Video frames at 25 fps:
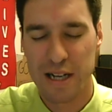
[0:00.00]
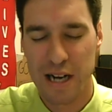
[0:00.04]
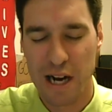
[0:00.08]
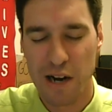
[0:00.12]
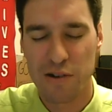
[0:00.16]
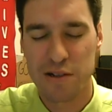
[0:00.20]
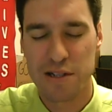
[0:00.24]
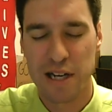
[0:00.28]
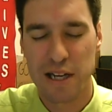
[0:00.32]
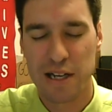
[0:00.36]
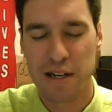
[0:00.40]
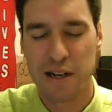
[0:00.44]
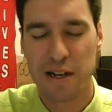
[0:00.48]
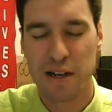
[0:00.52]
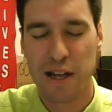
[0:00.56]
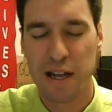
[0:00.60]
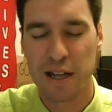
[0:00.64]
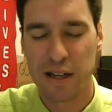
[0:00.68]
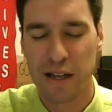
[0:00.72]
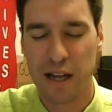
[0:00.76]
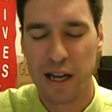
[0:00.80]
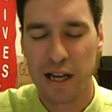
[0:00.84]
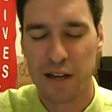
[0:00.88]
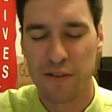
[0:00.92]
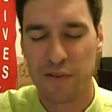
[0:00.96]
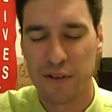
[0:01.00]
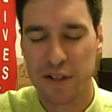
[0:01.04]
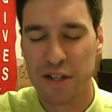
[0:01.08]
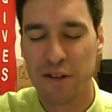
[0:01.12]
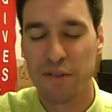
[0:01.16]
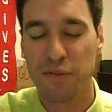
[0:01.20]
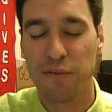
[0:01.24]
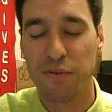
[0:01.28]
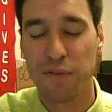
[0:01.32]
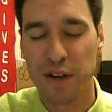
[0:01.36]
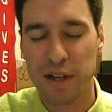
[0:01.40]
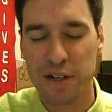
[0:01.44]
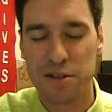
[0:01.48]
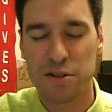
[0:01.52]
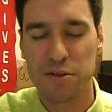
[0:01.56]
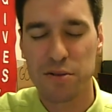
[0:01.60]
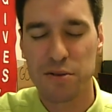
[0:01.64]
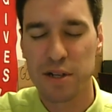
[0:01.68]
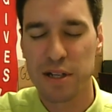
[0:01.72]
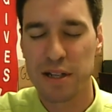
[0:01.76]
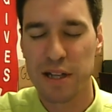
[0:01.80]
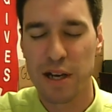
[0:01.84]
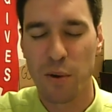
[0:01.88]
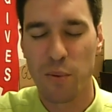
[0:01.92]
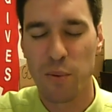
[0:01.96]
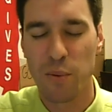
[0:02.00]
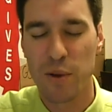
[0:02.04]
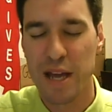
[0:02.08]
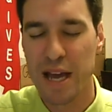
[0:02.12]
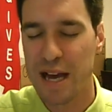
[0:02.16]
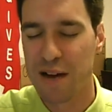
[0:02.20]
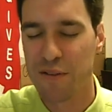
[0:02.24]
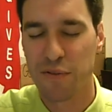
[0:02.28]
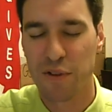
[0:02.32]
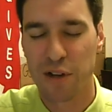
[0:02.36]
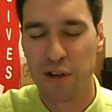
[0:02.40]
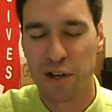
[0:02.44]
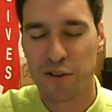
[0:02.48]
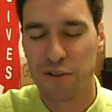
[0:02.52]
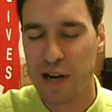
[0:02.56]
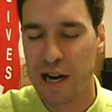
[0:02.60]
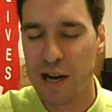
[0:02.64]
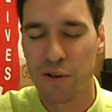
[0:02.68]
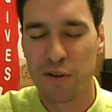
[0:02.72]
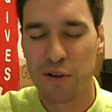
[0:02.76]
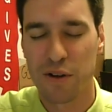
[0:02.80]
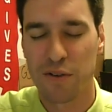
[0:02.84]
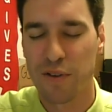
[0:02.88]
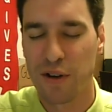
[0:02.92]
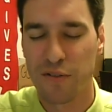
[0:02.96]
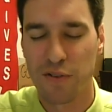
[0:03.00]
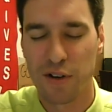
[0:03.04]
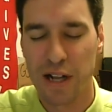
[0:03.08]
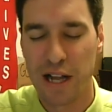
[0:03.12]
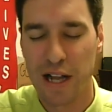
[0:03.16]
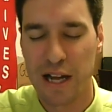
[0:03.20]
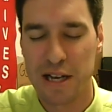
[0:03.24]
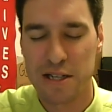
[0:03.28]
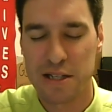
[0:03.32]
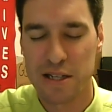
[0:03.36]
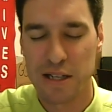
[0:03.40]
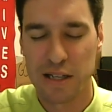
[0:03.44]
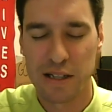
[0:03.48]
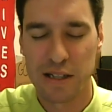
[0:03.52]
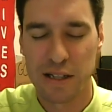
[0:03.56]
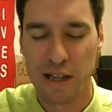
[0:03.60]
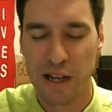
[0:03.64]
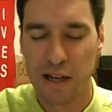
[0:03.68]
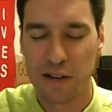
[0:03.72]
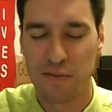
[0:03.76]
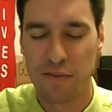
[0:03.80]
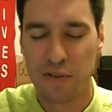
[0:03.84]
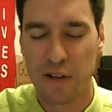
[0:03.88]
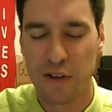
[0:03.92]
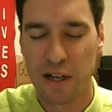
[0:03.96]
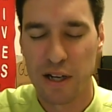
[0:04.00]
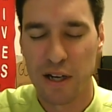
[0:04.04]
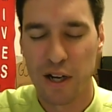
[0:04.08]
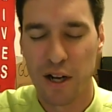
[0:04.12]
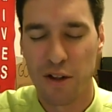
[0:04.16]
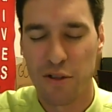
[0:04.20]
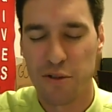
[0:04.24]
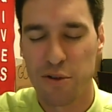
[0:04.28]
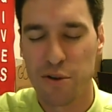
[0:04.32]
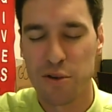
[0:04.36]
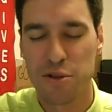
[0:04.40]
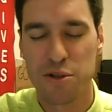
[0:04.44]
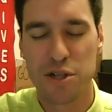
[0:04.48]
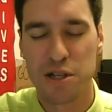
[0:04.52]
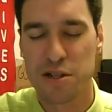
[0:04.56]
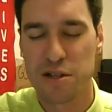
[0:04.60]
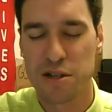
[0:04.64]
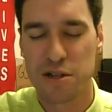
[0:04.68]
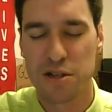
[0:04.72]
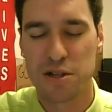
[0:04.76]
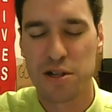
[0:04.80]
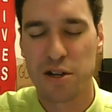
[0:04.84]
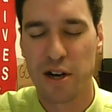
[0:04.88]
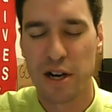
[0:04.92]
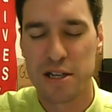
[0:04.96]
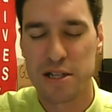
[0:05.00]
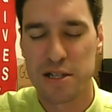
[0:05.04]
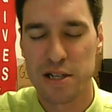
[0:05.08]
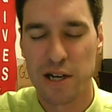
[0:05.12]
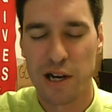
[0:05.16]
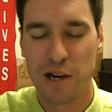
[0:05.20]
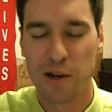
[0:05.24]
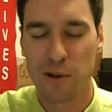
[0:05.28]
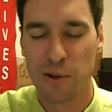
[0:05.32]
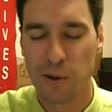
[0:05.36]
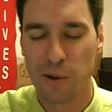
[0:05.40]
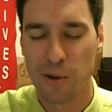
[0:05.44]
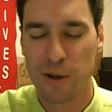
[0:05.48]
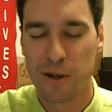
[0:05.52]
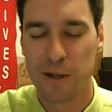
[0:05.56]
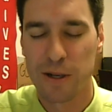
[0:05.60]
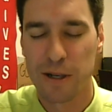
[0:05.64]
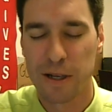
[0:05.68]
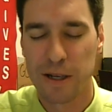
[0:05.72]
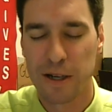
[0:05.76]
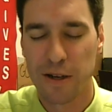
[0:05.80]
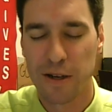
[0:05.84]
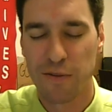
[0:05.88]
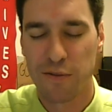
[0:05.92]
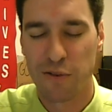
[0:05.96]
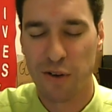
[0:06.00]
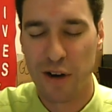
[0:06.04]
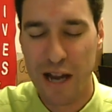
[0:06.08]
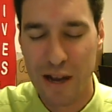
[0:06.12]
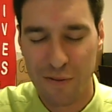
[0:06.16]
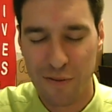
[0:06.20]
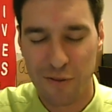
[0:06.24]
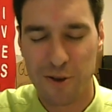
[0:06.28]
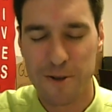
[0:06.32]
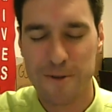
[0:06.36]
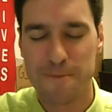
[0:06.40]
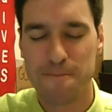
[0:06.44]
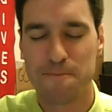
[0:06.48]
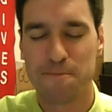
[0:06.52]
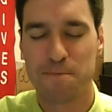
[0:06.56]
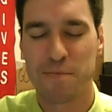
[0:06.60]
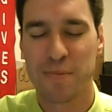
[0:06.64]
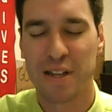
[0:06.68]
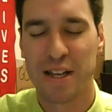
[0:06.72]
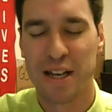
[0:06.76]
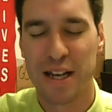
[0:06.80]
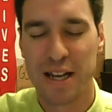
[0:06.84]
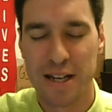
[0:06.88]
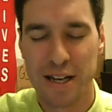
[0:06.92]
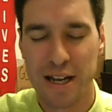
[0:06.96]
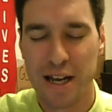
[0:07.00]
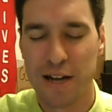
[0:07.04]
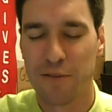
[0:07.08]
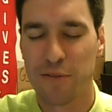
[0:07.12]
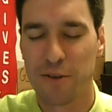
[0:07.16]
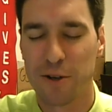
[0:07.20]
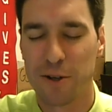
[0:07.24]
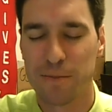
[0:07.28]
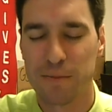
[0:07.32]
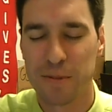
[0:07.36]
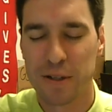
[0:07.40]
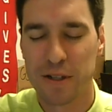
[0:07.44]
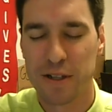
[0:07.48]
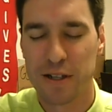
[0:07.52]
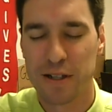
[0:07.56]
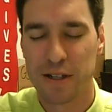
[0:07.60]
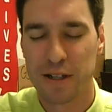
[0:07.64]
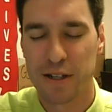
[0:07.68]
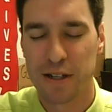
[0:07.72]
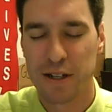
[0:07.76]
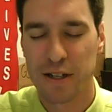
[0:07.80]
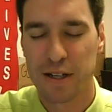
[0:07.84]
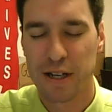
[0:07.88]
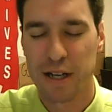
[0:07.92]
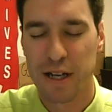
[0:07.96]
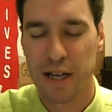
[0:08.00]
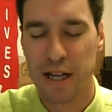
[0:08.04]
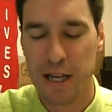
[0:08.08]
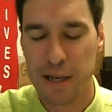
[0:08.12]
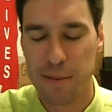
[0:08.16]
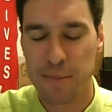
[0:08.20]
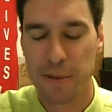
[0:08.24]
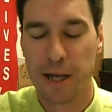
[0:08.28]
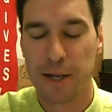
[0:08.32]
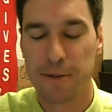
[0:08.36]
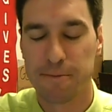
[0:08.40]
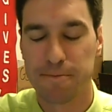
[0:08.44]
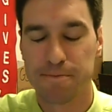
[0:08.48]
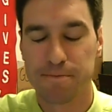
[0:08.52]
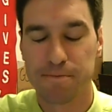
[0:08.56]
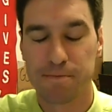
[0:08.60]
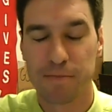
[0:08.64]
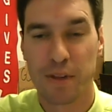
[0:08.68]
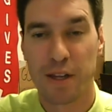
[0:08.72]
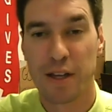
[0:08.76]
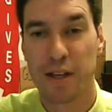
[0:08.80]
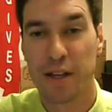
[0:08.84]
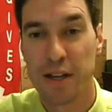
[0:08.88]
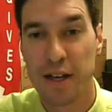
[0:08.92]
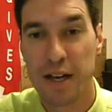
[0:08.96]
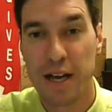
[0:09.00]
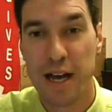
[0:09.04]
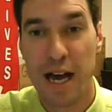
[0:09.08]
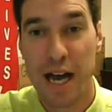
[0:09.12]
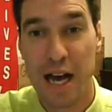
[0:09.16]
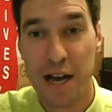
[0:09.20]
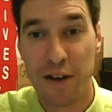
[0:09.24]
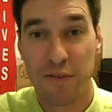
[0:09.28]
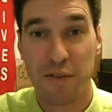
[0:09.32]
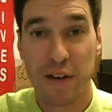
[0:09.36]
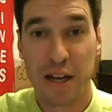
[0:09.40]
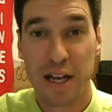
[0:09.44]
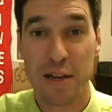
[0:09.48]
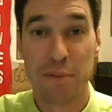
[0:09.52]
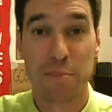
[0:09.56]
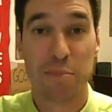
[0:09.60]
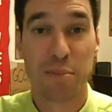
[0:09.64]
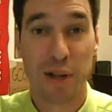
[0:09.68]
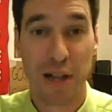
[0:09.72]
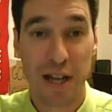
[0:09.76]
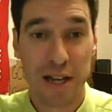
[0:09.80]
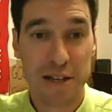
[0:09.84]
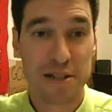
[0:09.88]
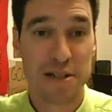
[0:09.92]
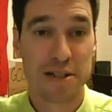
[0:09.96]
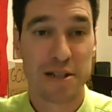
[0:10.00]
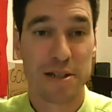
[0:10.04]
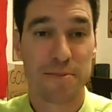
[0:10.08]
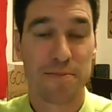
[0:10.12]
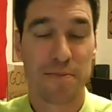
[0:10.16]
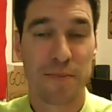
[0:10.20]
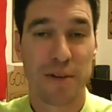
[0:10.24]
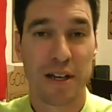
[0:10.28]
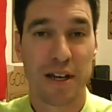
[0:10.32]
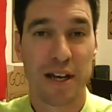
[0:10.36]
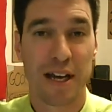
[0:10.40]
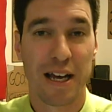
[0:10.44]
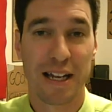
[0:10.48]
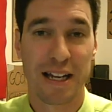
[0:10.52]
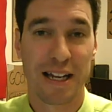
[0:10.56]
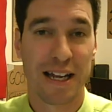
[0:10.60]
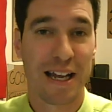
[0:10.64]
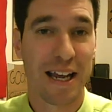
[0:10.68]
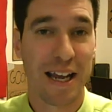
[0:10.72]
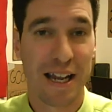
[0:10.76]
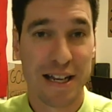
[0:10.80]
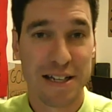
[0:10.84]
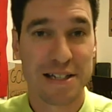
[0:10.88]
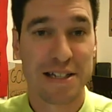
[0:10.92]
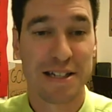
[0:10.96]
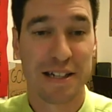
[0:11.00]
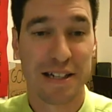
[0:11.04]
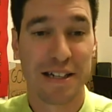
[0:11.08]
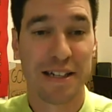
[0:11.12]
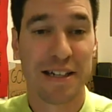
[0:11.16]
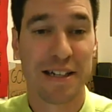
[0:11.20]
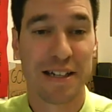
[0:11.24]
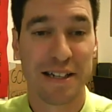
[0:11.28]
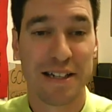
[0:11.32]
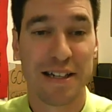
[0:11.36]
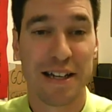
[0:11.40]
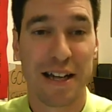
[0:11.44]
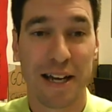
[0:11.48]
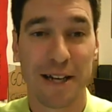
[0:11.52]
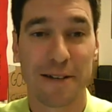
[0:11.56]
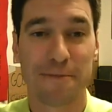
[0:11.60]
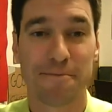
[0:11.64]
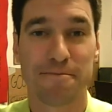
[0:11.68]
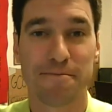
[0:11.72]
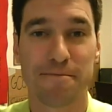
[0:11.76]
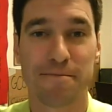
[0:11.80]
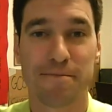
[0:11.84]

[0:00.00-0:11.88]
in our day to day life in the victory that we have the crown of everlasting life through Jesus Christ our Lord forever and ever. Amen. Have a blessed and chesed day.